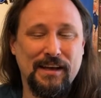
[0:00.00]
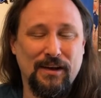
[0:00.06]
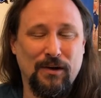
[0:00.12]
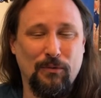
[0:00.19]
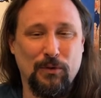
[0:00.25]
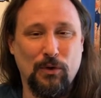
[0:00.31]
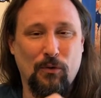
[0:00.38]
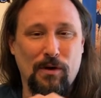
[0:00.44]
we're
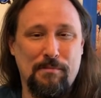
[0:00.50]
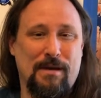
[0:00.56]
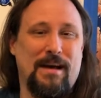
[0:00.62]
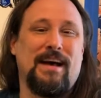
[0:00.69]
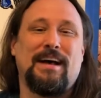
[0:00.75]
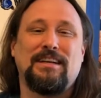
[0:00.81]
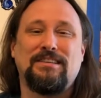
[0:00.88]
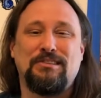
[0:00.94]
going
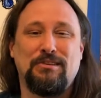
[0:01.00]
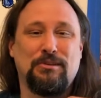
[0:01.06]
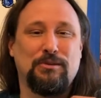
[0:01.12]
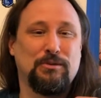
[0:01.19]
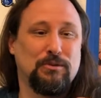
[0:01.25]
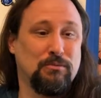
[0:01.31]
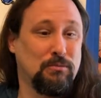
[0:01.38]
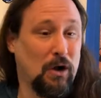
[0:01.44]
back
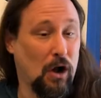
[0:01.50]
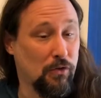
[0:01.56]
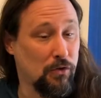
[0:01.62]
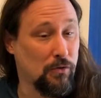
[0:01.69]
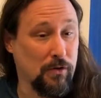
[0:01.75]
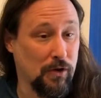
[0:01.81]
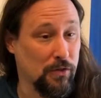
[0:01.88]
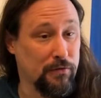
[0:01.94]
to other
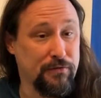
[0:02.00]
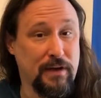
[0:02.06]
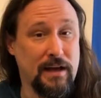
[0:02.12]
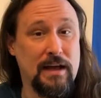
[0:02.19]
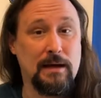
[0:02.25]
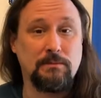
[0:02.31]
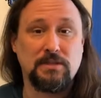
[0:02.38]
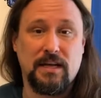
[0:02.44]

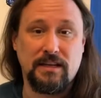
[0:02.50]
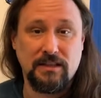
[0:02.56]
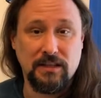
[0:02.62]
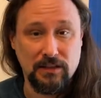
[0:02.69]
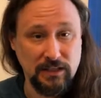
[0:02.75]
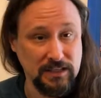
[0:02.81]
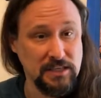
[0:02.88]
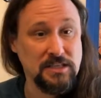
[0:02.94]
FAMs, like the
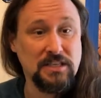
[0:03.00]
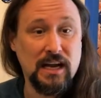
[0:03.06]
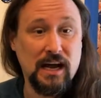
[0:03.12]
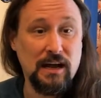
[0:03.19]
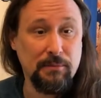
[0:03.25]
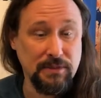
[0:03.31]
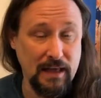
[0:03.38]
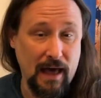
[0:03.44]
Liechtenstein
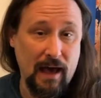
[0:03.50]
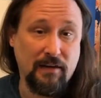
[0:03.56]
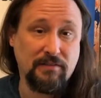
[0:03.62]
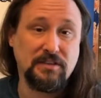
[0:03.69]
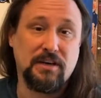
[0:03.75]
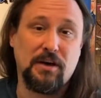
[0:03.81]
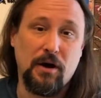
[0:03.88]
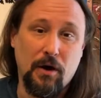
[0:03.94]
with the
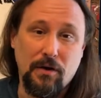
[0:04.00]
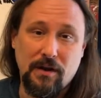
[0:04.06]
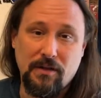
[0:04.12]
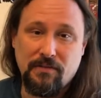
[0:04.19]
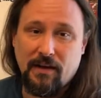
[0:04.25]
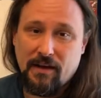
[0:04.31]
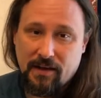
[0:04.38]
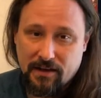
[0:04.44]
halftone, and
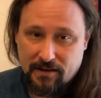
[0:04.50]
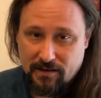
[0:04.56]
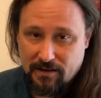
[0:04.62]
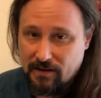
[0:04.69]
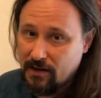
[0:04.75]
then